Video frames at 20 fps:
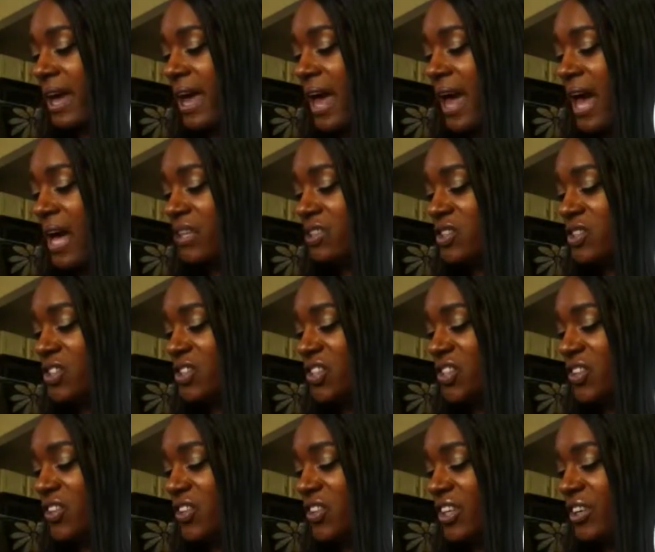
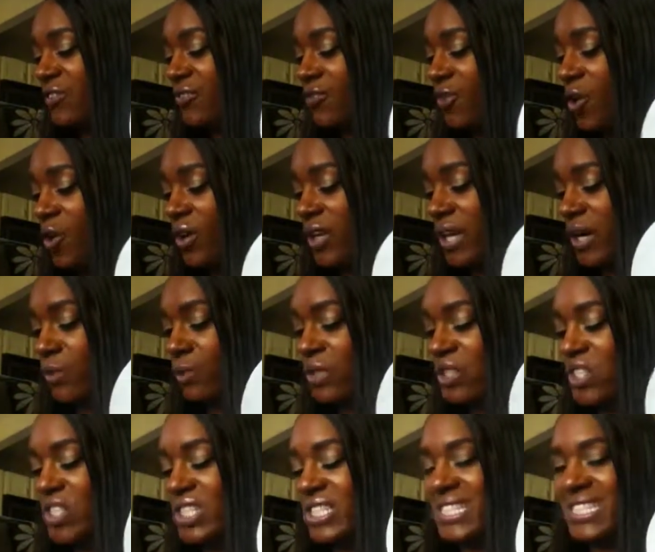alternifolia,
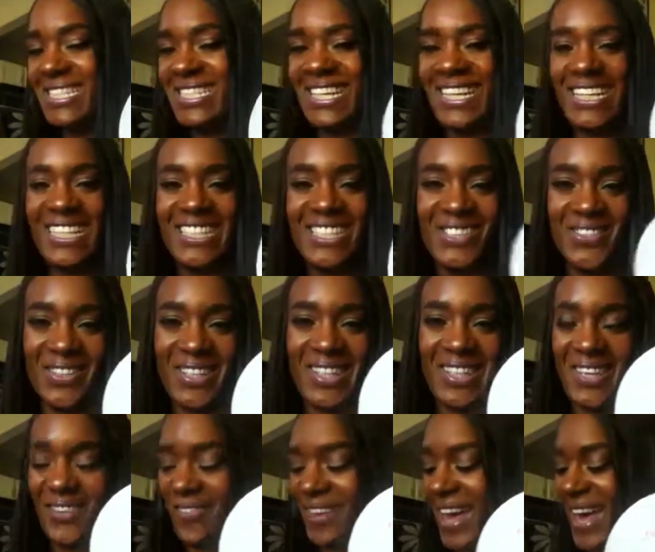which is a tea tree
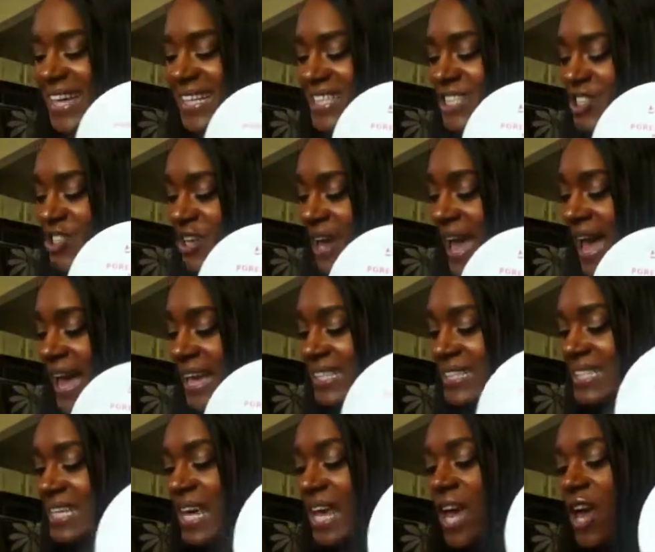leaf
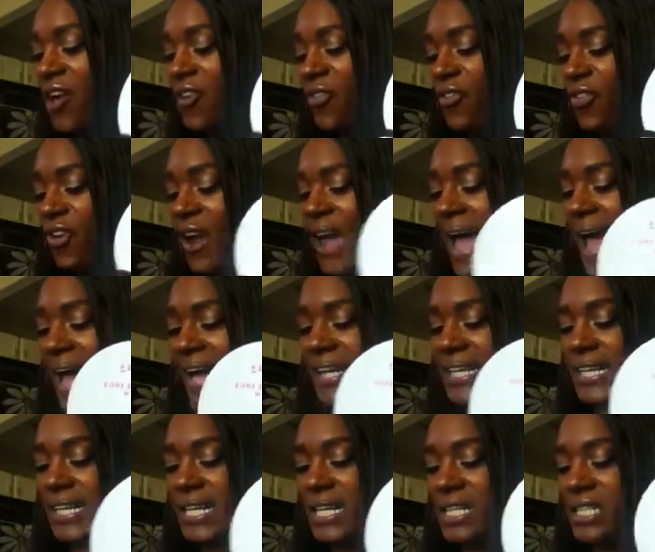extract for
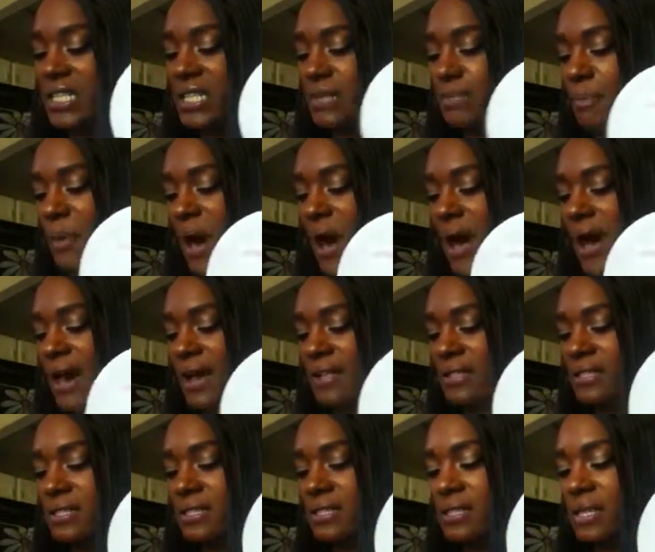acne,
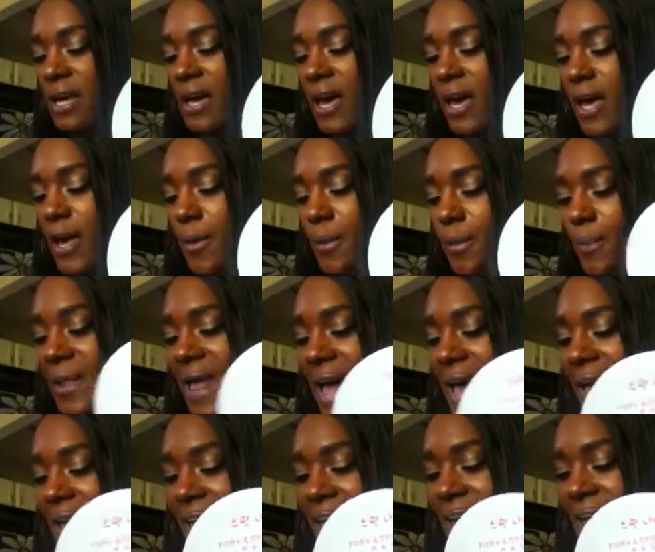spots,
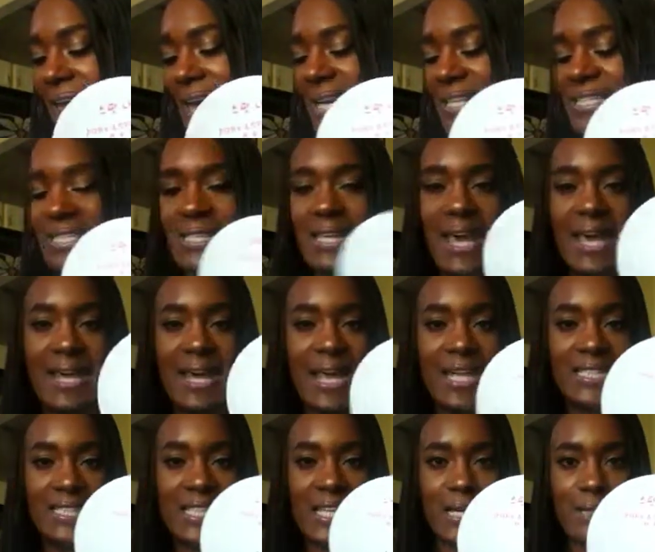blackheads, and
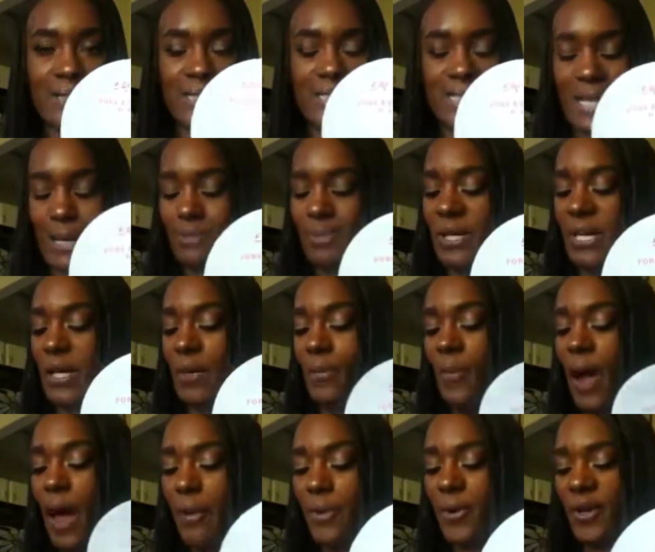antiseptic
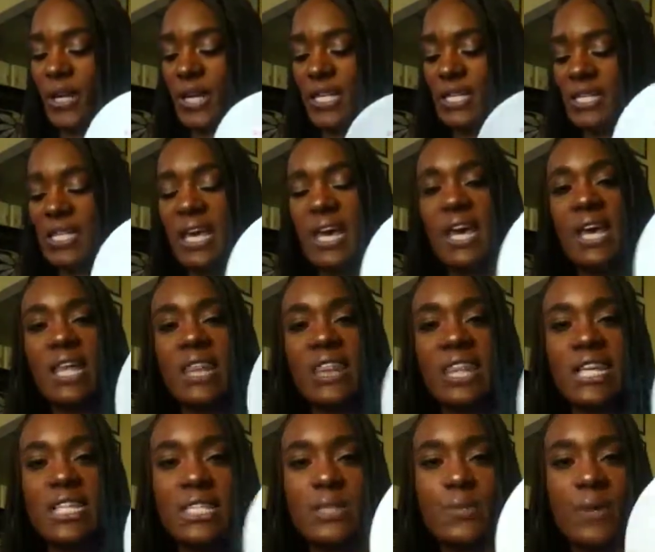properties.
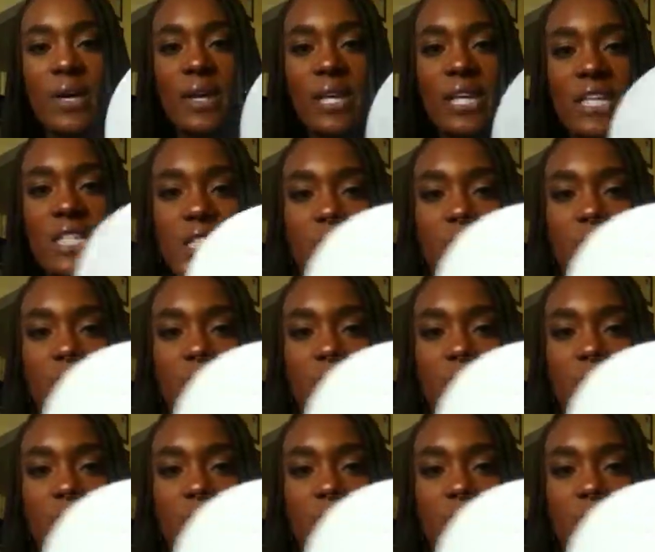This one is